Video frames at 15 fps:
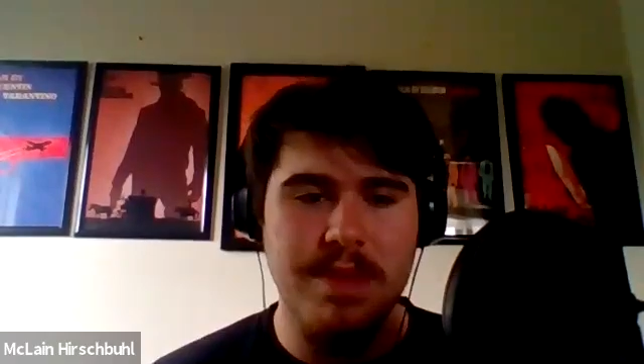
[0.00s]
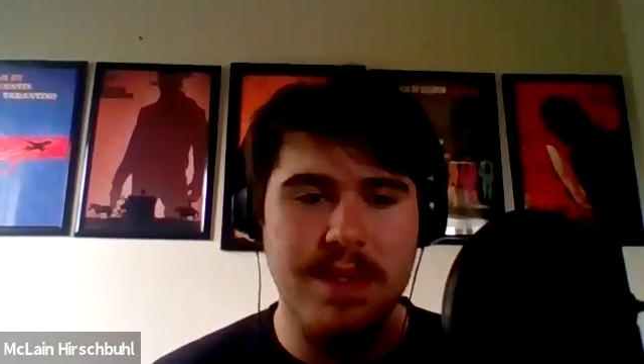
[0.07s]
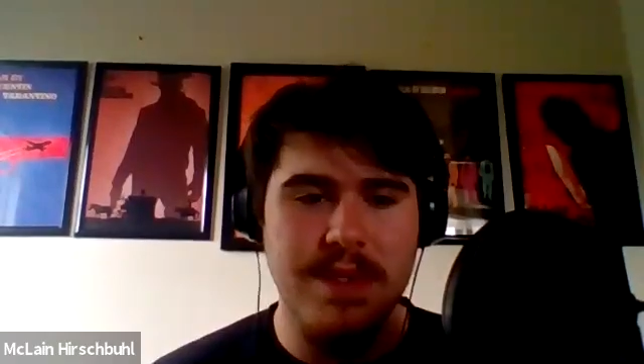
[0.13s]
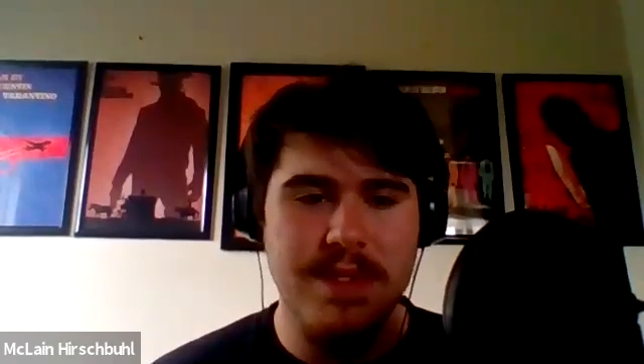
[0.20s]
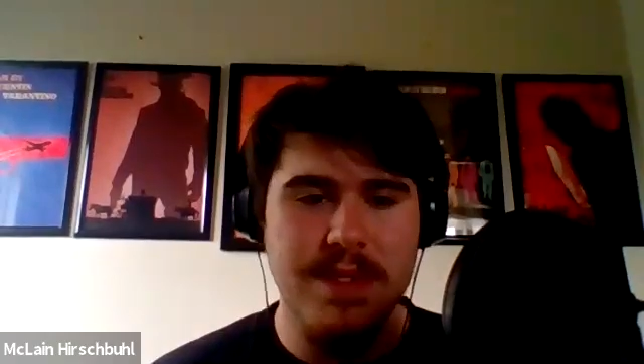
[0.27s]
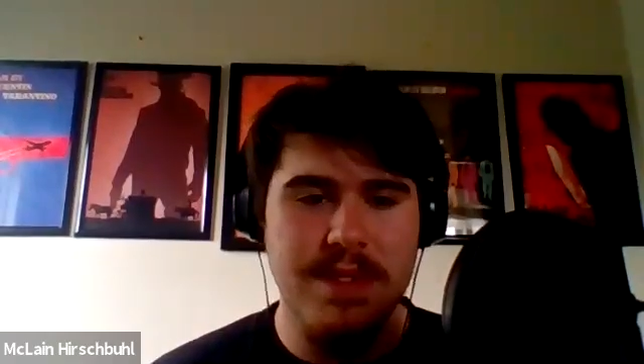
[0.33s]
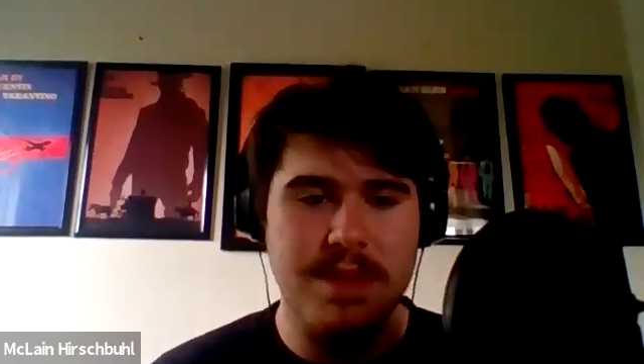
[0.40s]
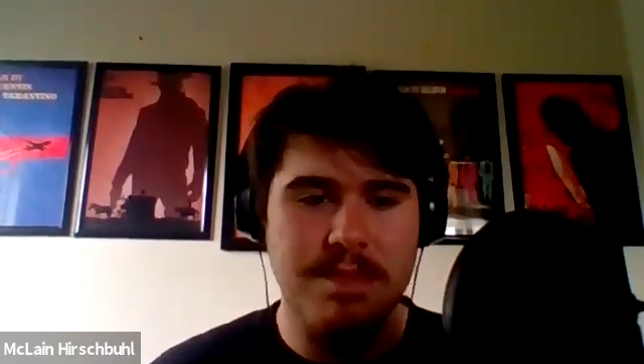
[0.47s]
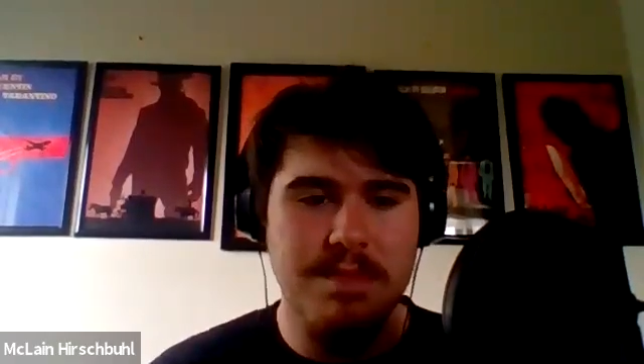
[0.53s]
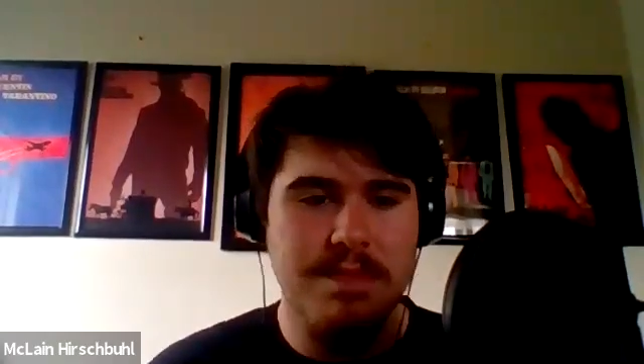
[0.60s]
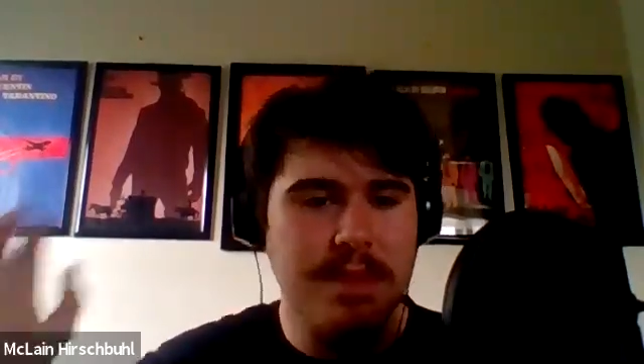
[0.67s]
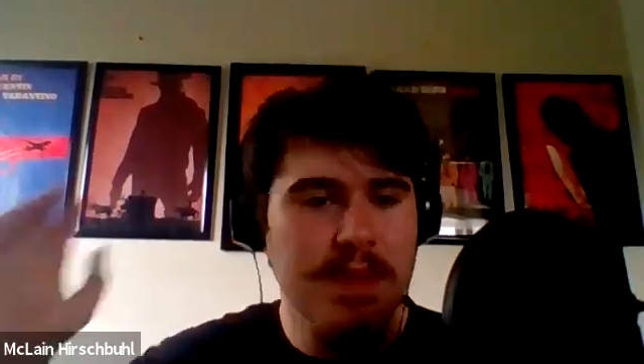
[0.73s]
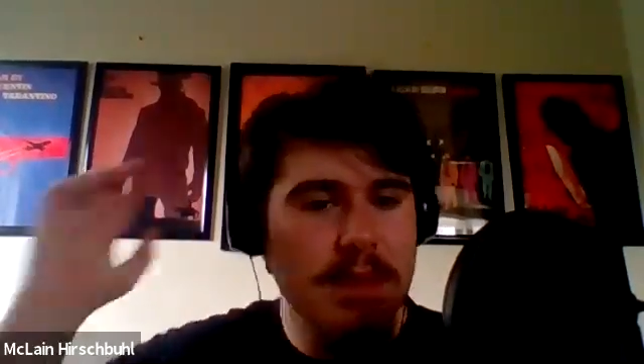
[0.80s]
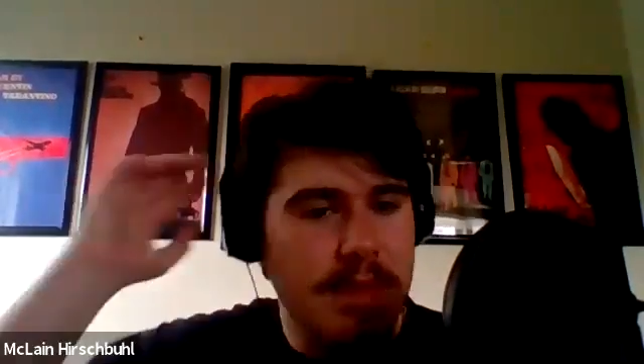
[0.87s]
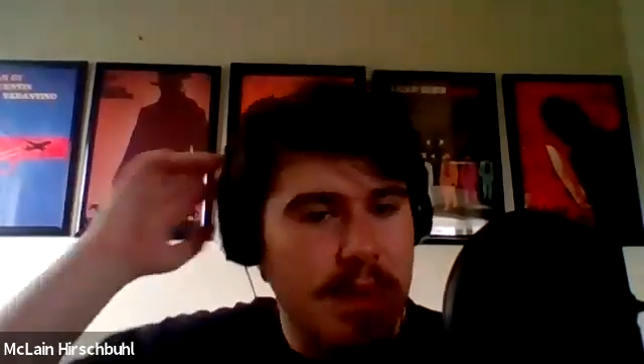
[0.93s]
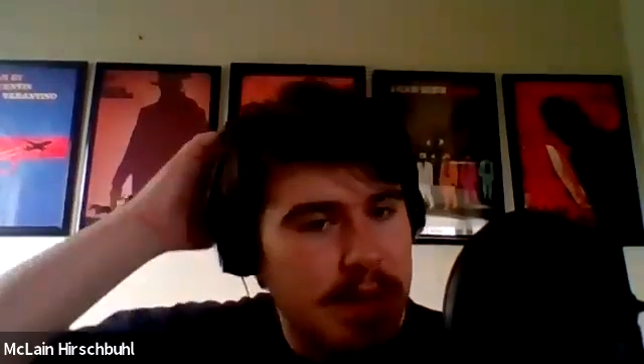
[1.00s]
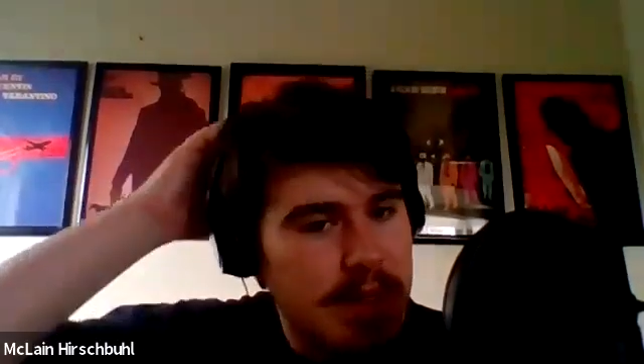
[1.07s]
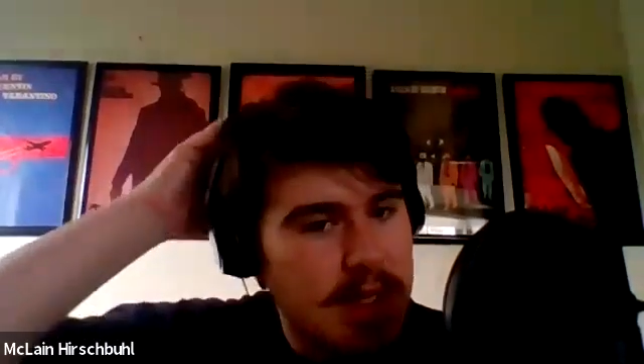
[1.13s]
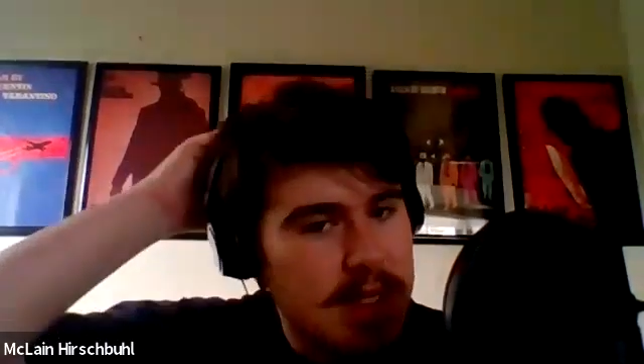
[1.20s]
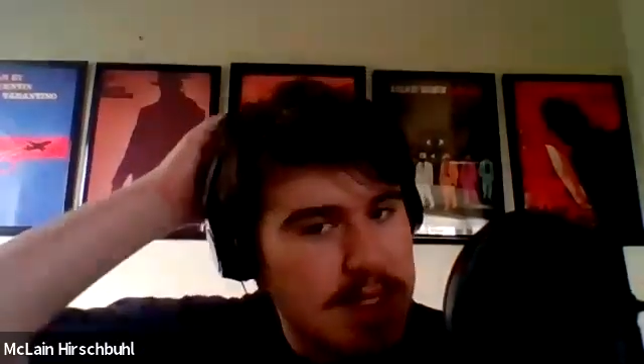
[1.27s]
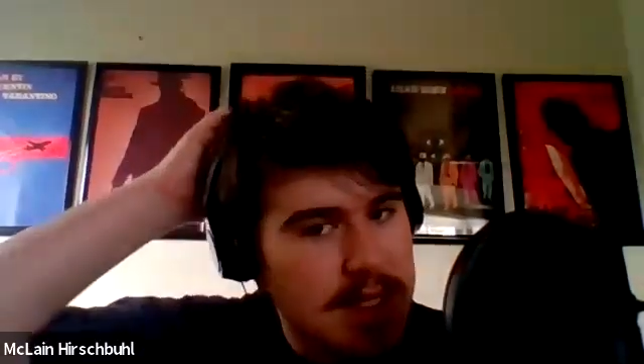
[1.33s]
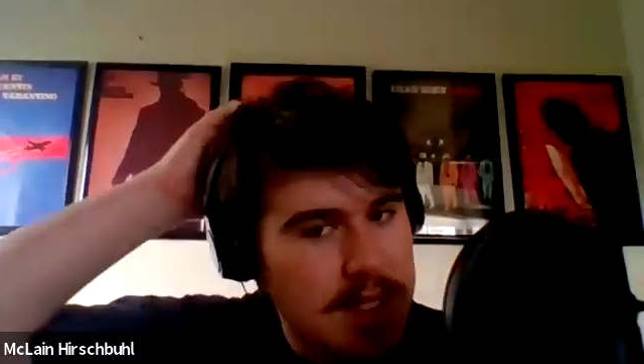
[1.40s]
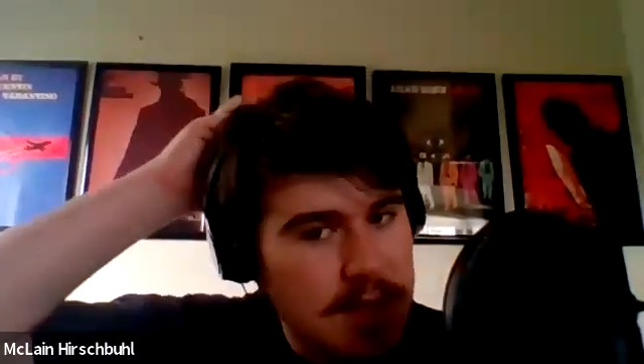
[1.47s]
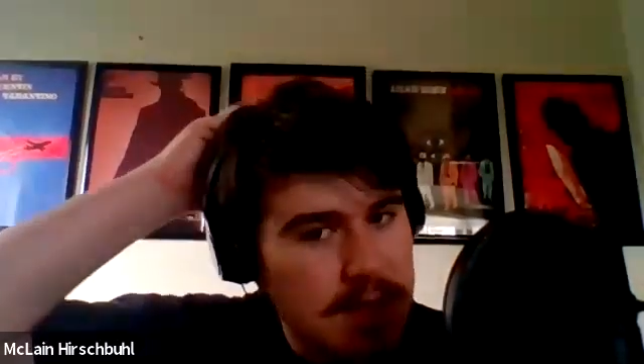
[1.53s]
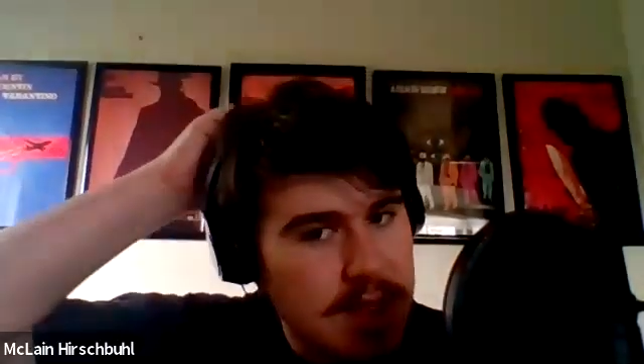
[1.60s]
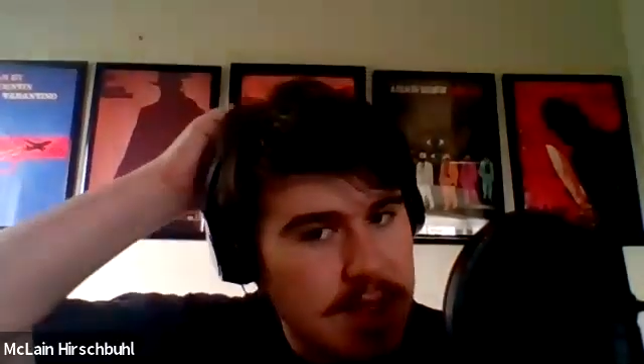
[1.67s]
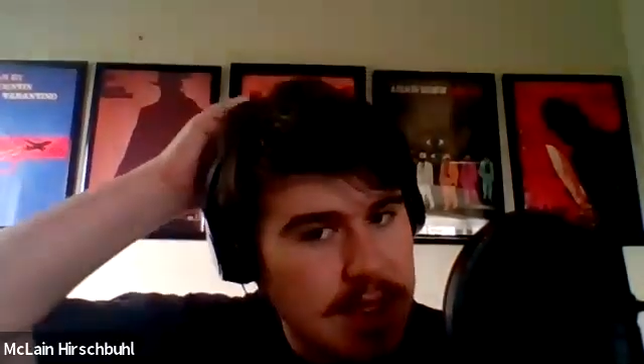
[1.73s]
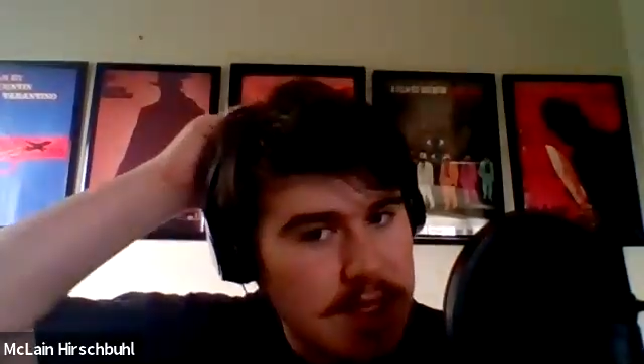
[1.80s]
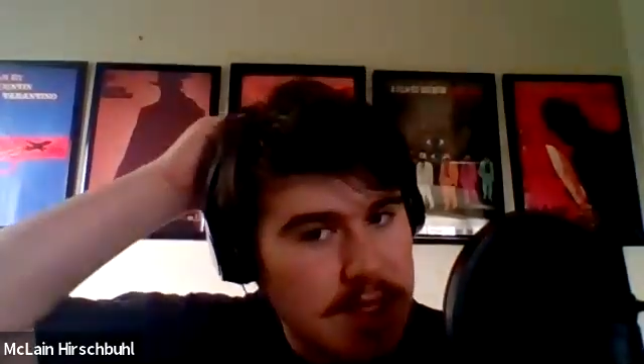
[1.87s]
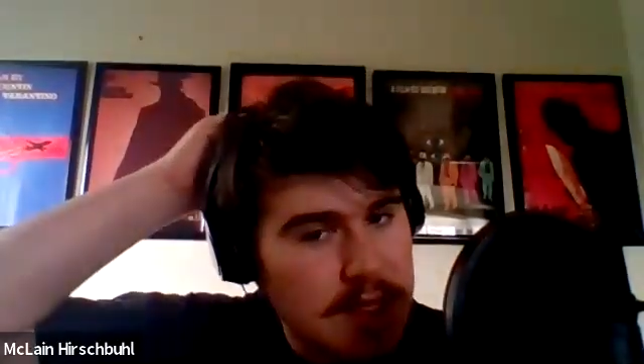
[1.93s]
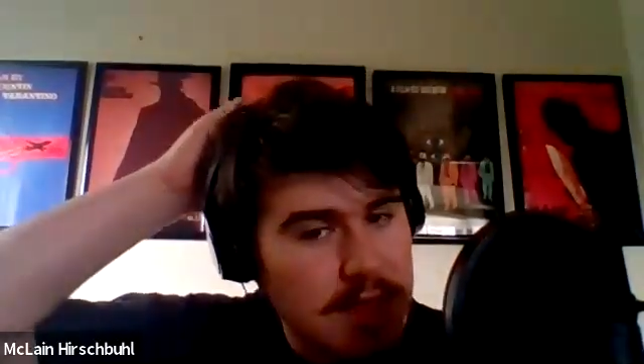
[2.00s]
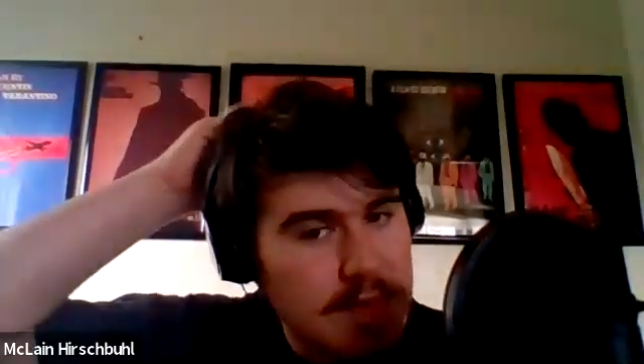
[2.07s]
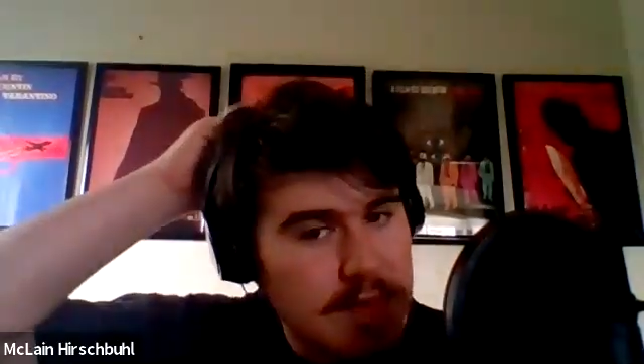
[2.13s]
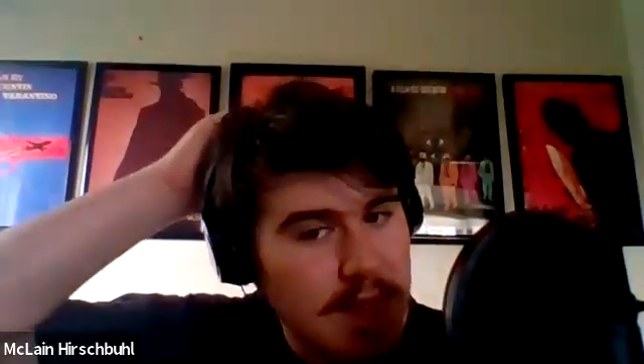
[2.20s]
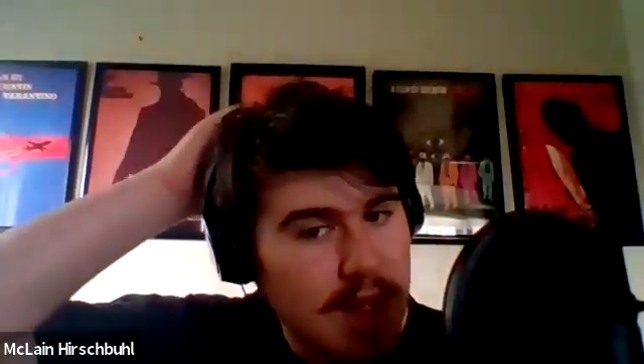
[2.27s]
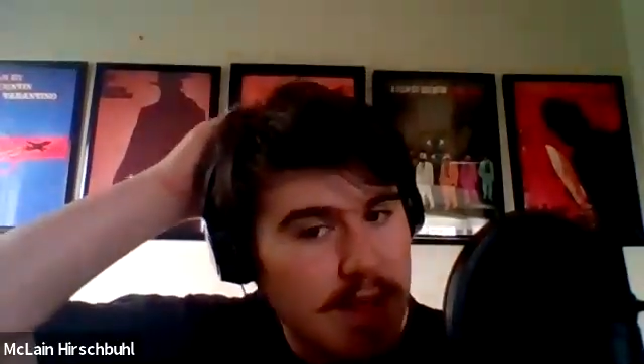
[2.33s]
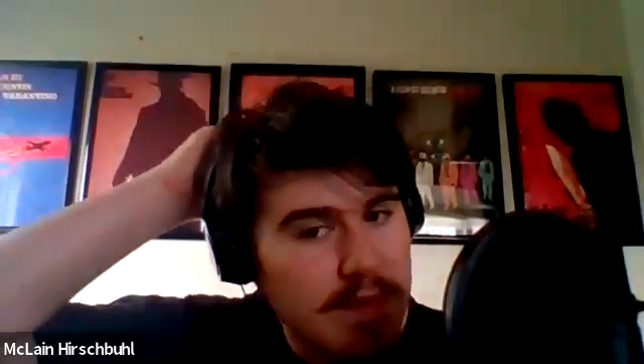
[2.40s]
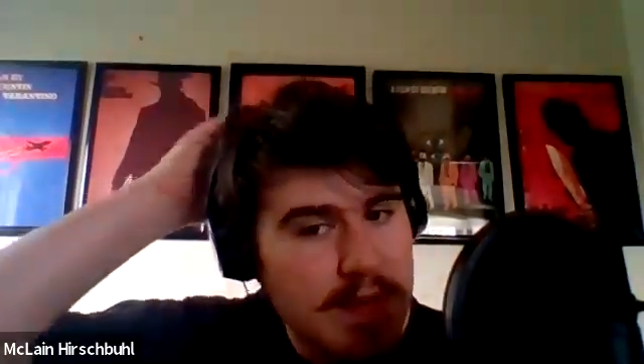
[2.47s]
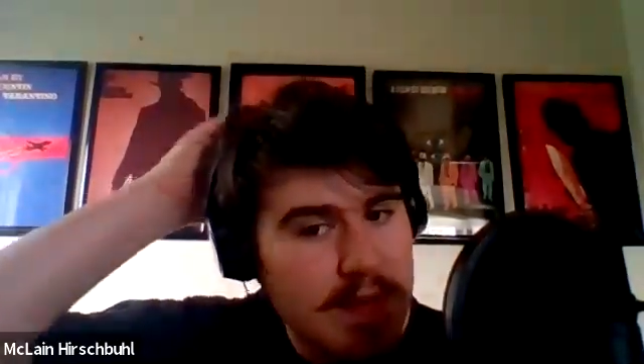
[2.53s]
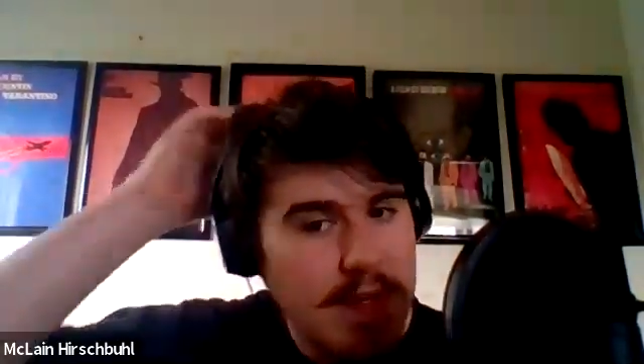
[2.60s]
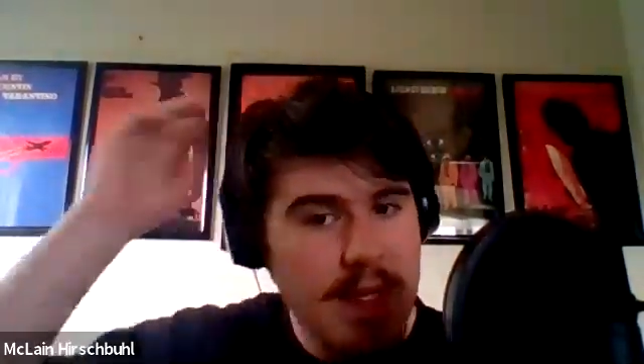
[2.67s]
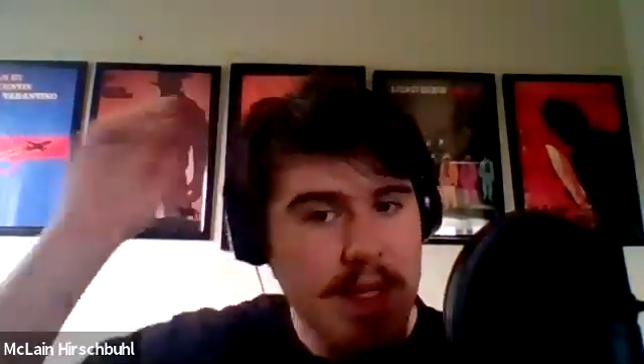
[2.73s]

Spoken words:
because apparently he's a huge history buff.